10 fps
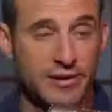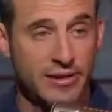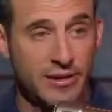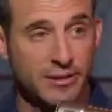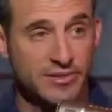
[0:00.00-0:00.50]
you
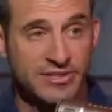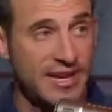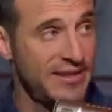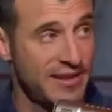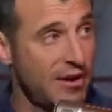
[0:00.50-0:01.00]
look at
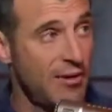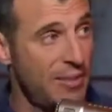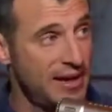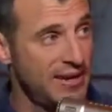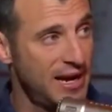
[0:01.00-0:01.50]
Golden State,
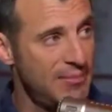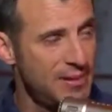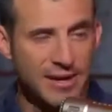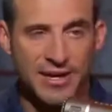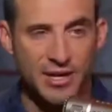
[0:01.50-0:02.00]
they're all banged
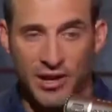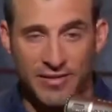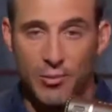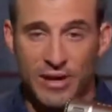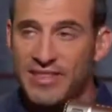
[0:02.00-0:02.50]
up.
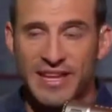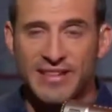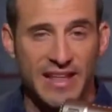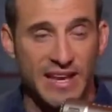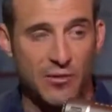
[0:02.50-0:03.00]
We
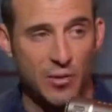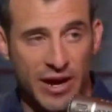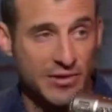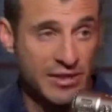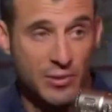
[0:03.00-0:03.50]
think that
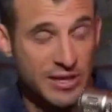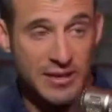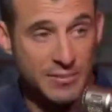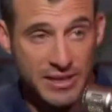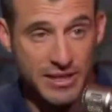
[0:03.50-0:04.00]
if we're
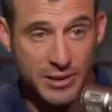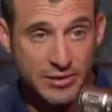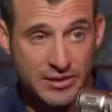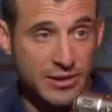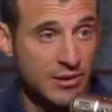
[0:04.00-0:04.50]
healthy, we can
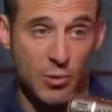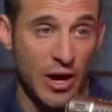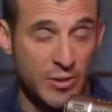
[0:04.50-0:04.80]
beat Houston.